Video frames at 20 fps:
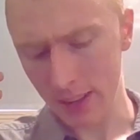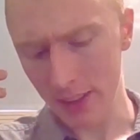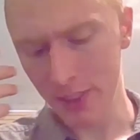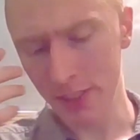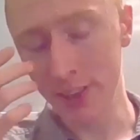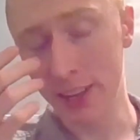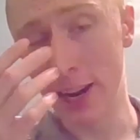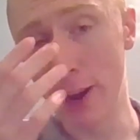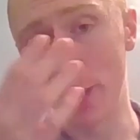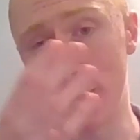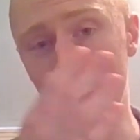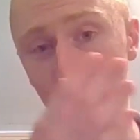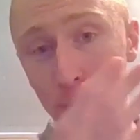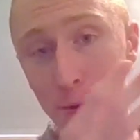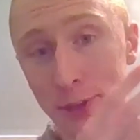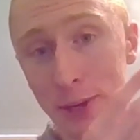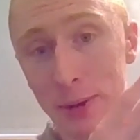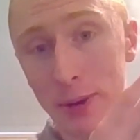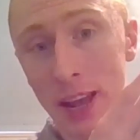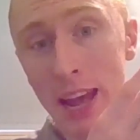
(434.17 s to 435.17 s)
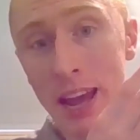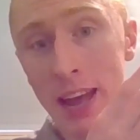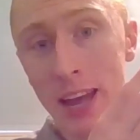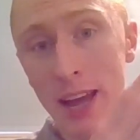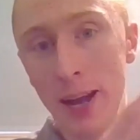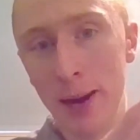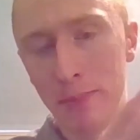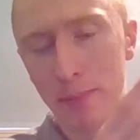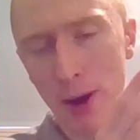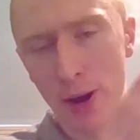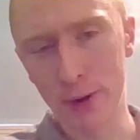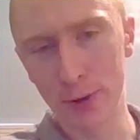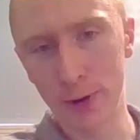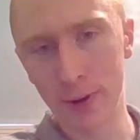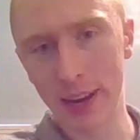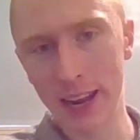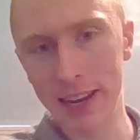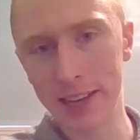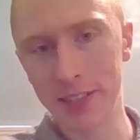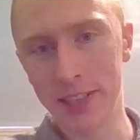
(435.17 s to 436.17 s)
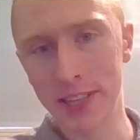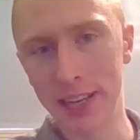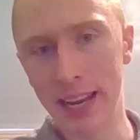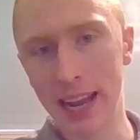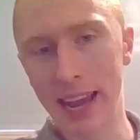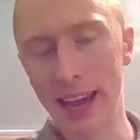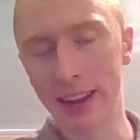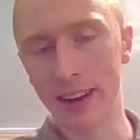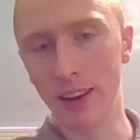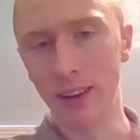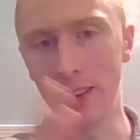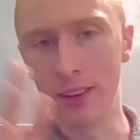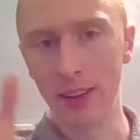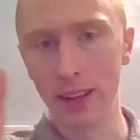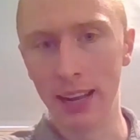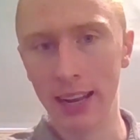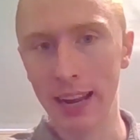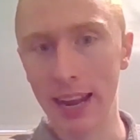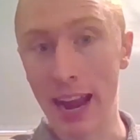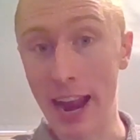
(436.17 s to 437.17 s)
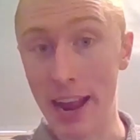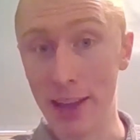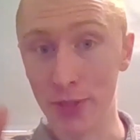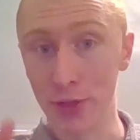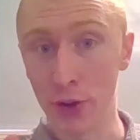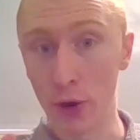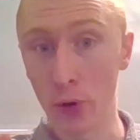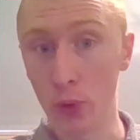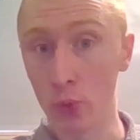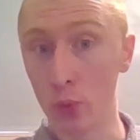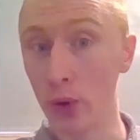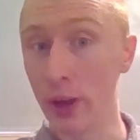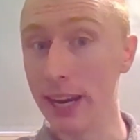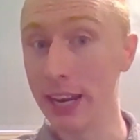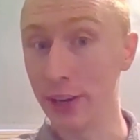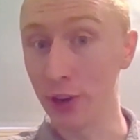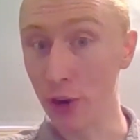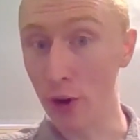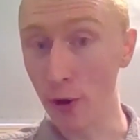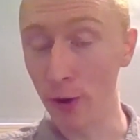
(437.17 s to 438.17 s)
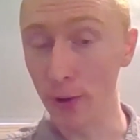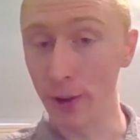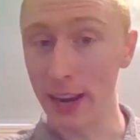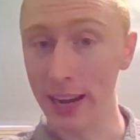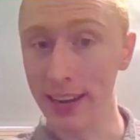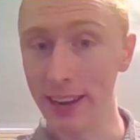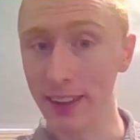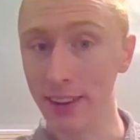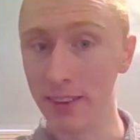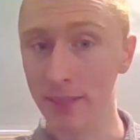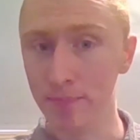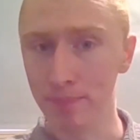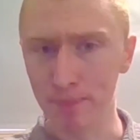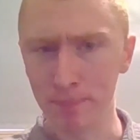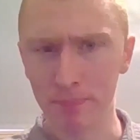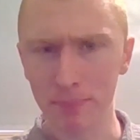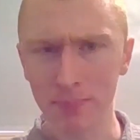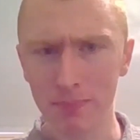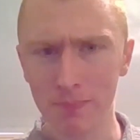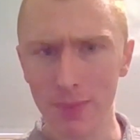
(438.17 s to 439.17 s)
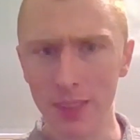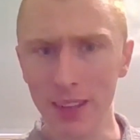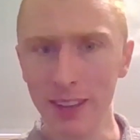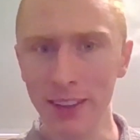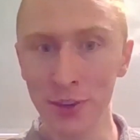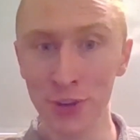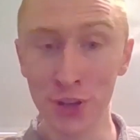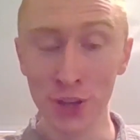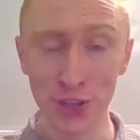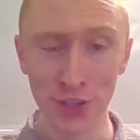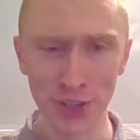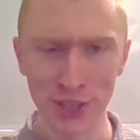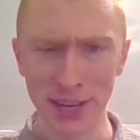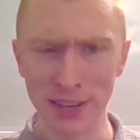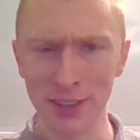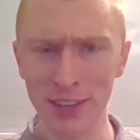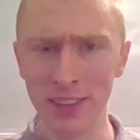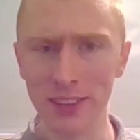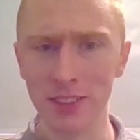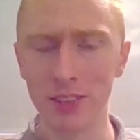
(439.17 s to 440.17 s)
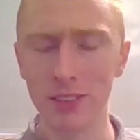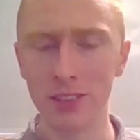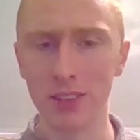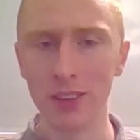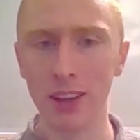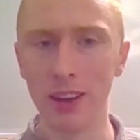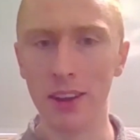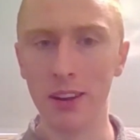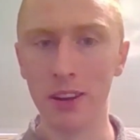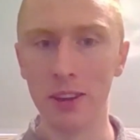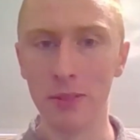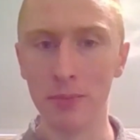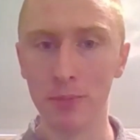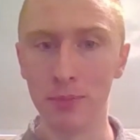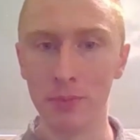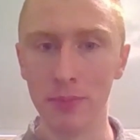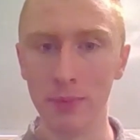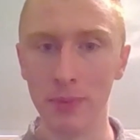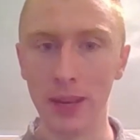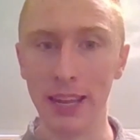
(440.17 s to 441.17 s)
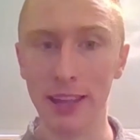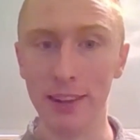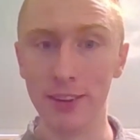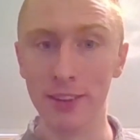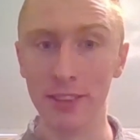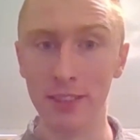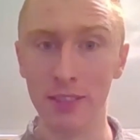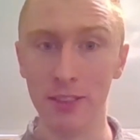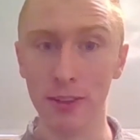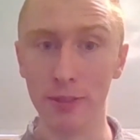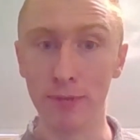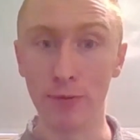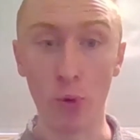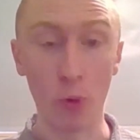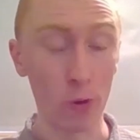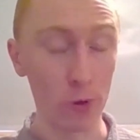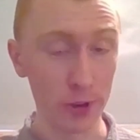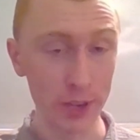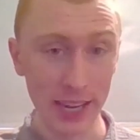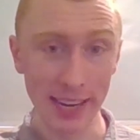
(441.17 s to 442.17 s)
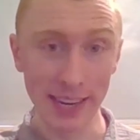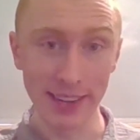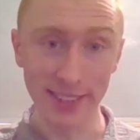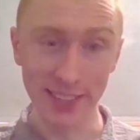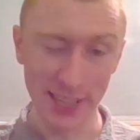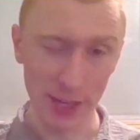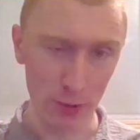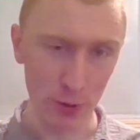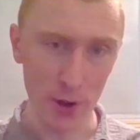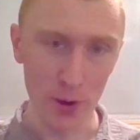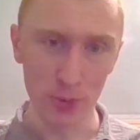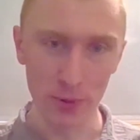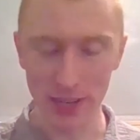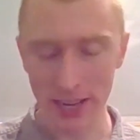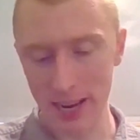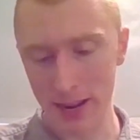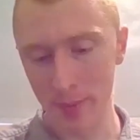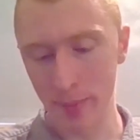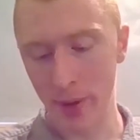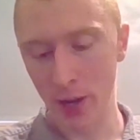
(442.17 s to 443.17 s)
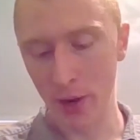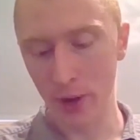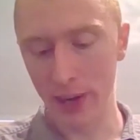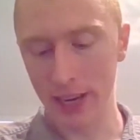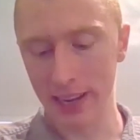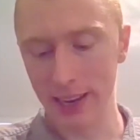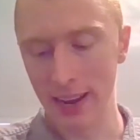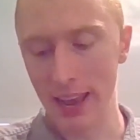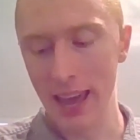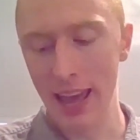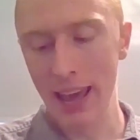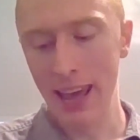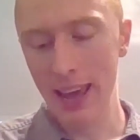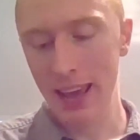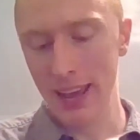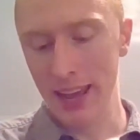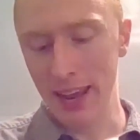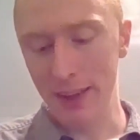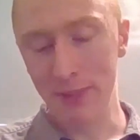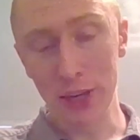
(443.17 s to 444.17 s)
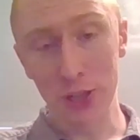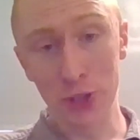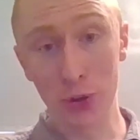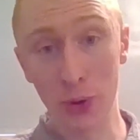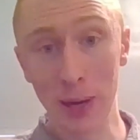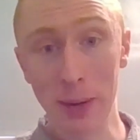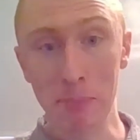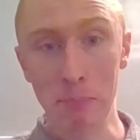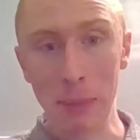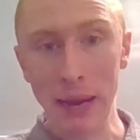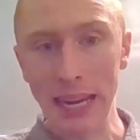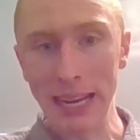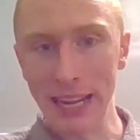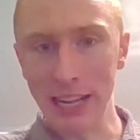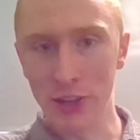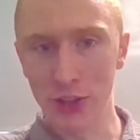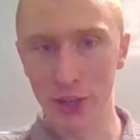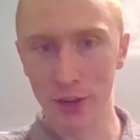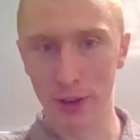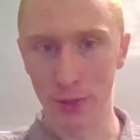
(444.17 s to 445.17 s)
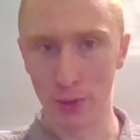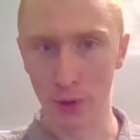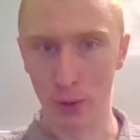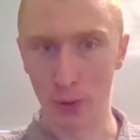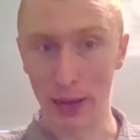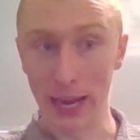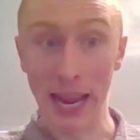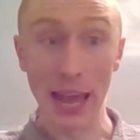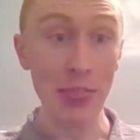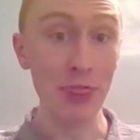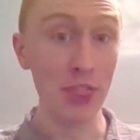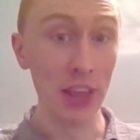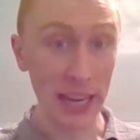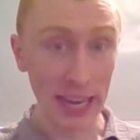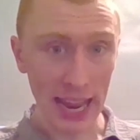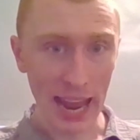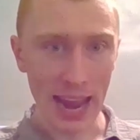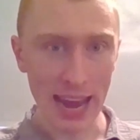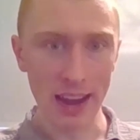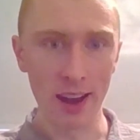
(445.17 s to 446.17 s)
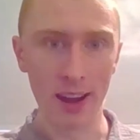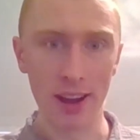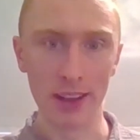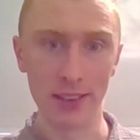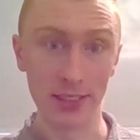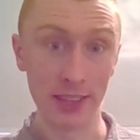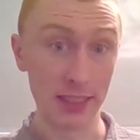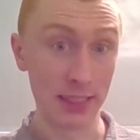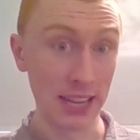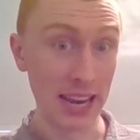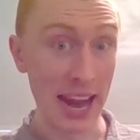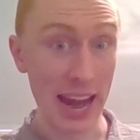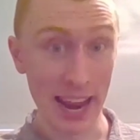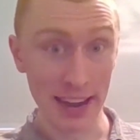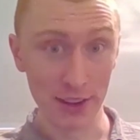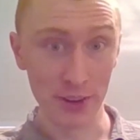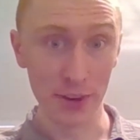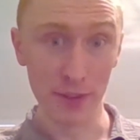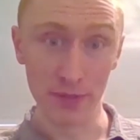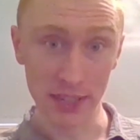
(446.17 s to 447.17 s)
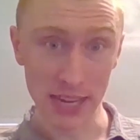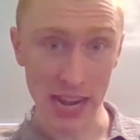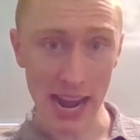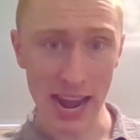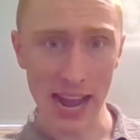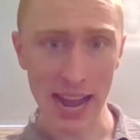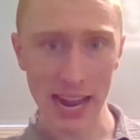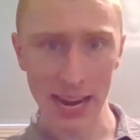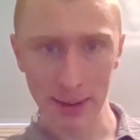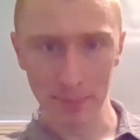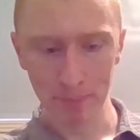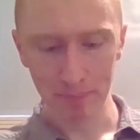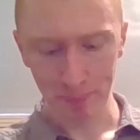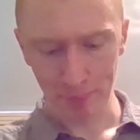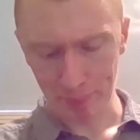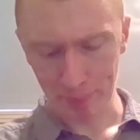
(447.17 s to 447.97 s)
the characters in modern day Seattle and their reincarnated descendants in the 14-0 time period eventually meet each other in the chaos at the end of time,